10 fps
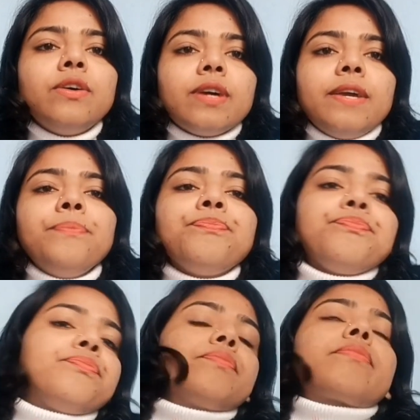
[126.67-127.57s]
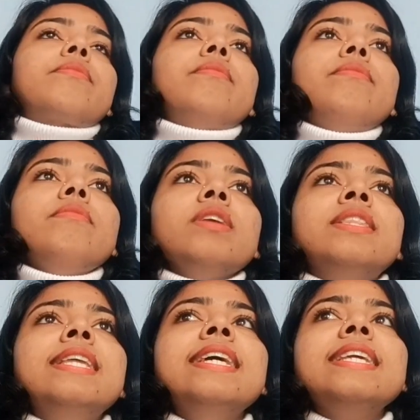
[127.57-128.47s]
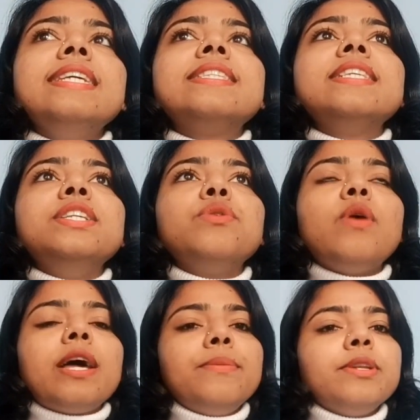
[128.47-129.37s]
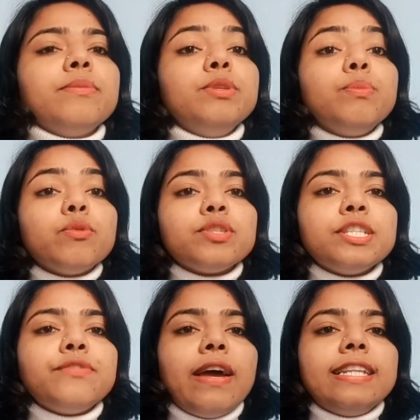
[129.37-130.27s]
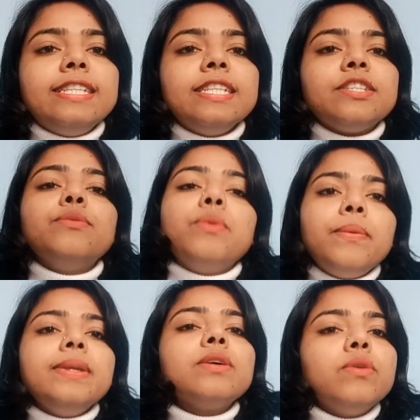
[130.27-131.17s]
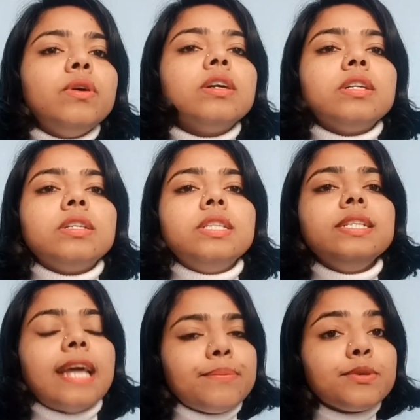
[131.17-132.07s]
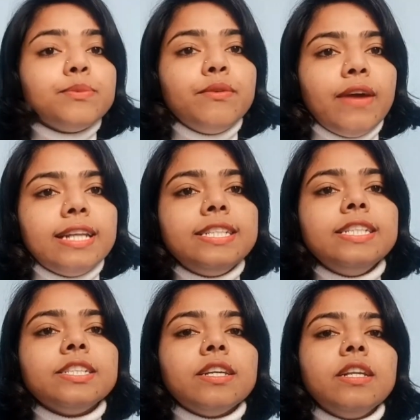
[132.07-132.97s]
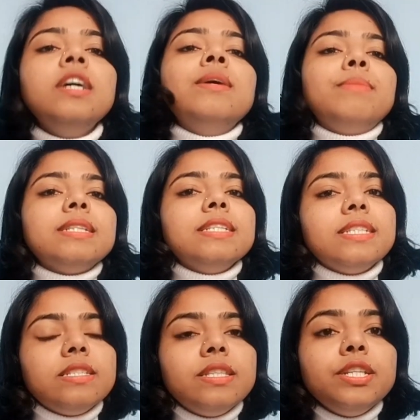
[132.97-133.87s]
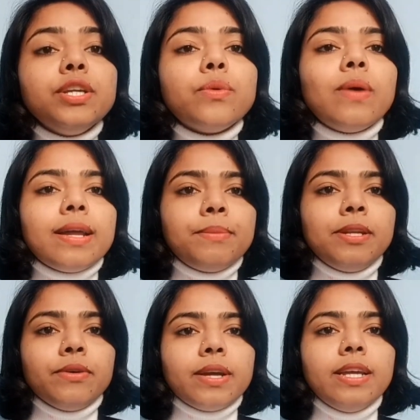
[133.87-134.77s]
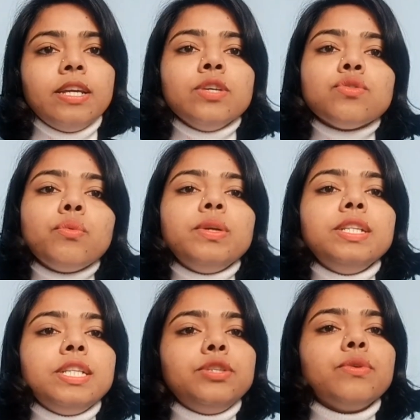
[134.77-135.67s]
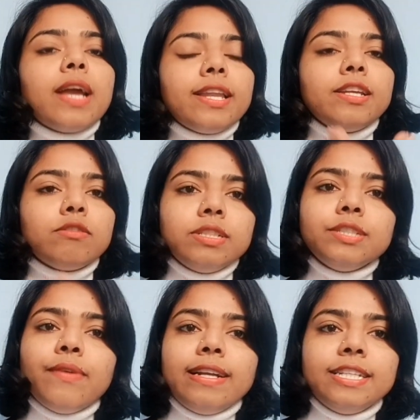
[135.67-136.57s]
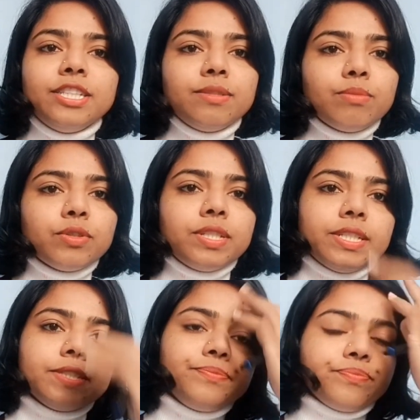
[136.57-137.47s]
Okay, there is the requirement of the process validation. We will go under the types of the validation, but this is the requirement. Okay, so we need to carry out this validation process.